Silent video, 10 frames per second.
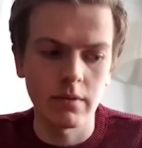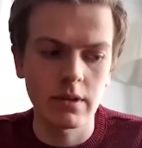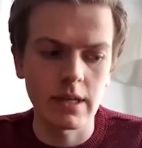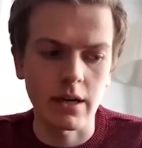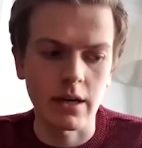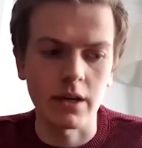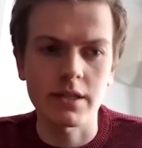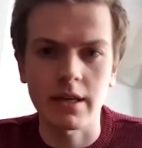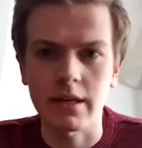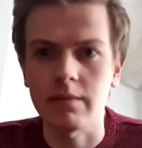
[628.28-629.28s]
yeah, I'd
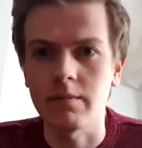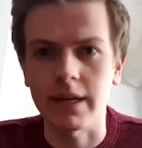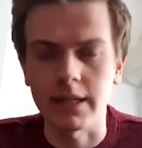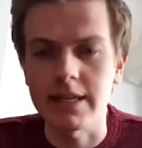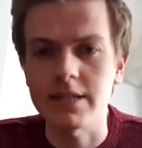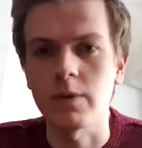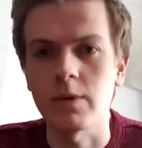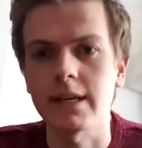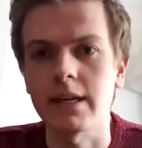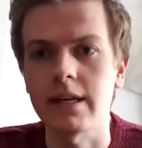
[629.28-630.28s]
say at least
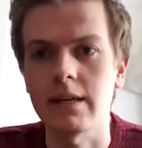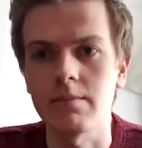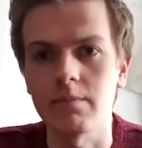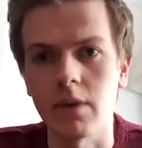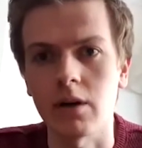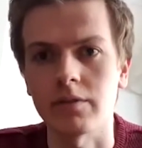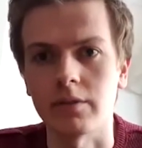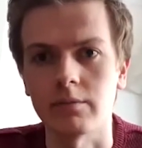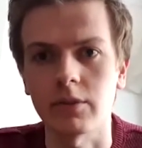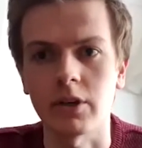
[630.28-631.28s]
weekly,
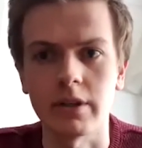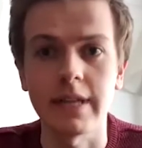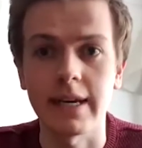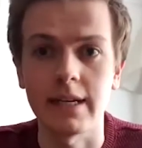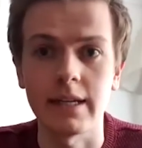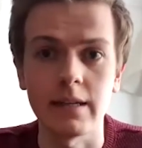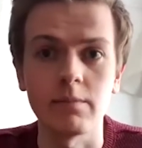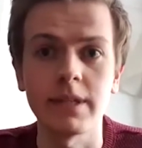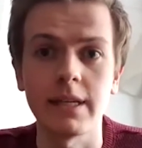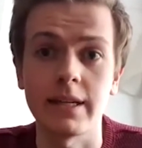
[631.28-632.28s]
often kind of daily
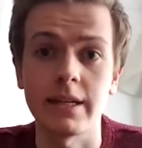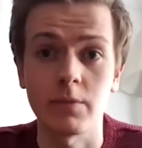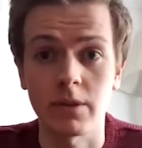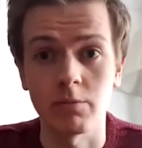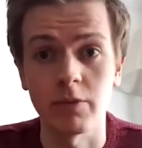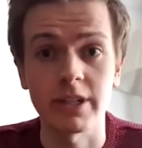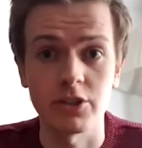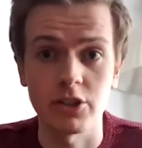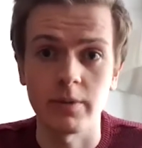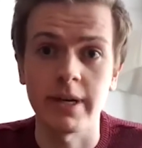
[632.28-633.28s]
dealings with written
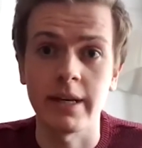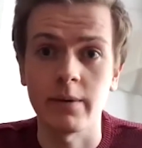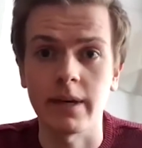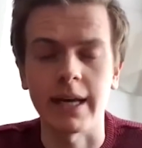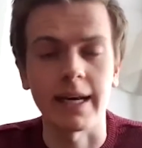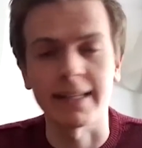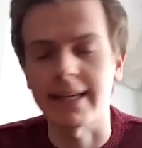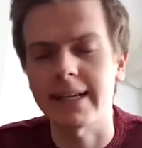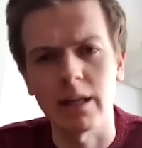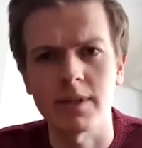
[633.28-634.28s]
German anyway. And
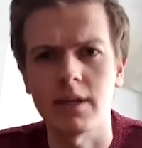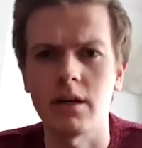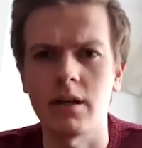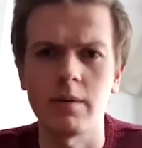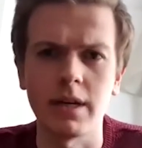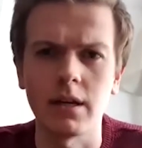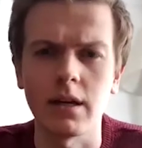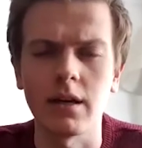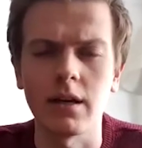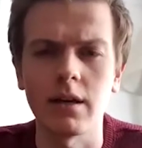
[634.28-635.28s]
that helps a lot. I
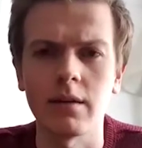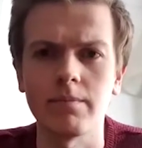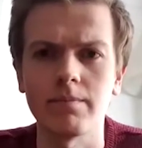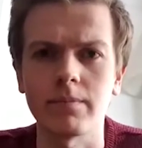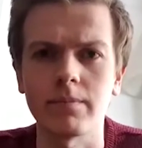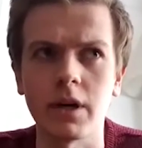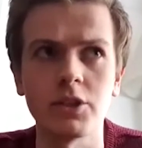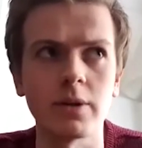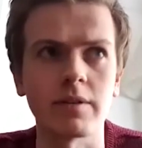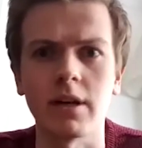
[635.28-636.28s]
mean, I
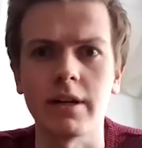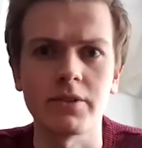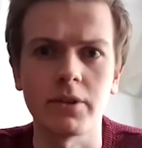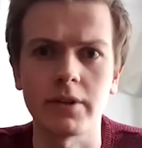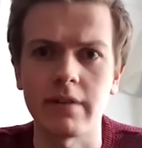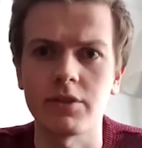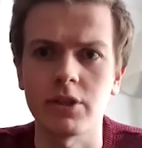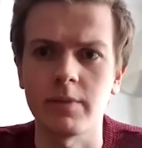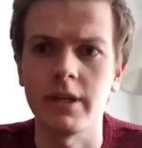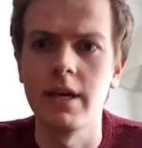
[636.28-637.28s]
do have colleagues who don't have
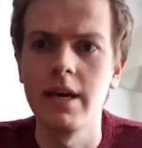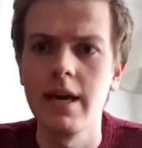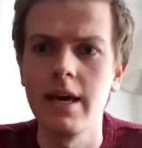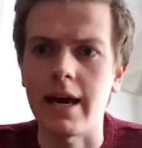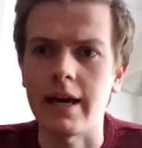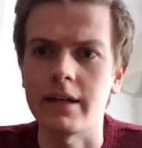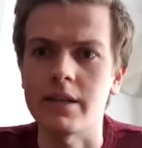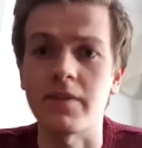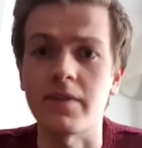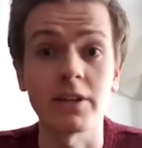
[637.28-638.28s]
German. And
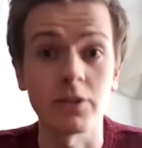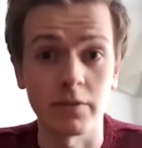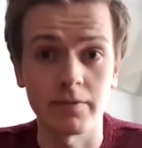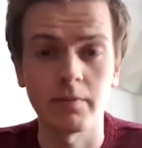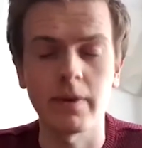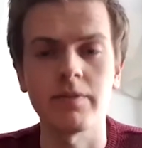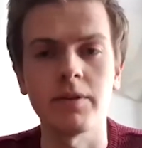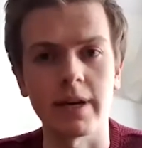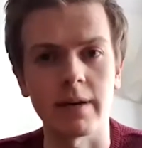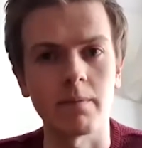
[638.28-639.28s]
it's fairly tough if
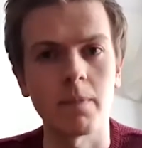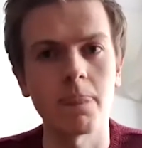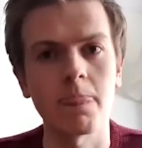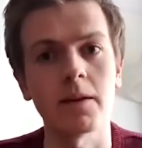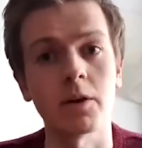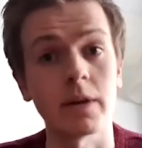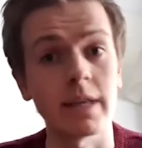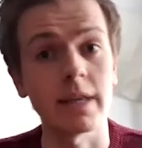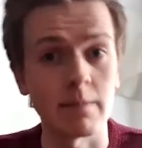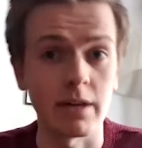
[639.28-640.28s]
you get, you know, an
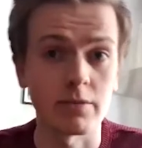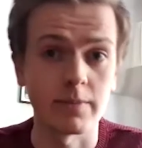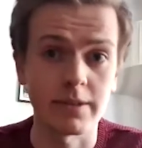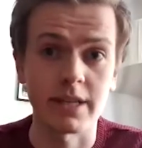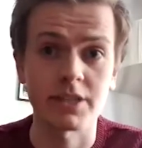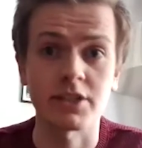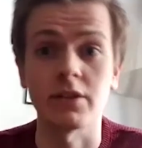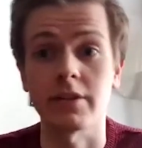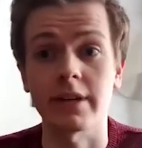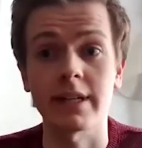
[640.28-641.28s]
email from
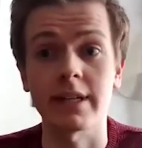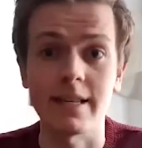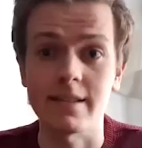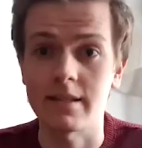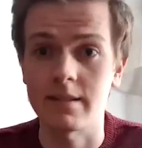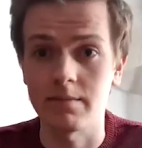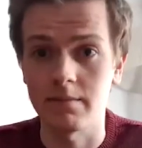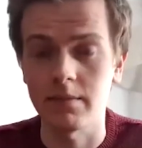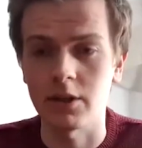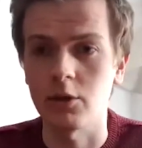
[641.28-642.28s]
international or that contains,
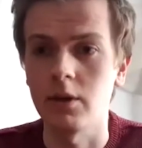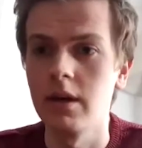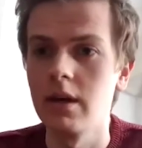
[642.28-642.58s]
you know,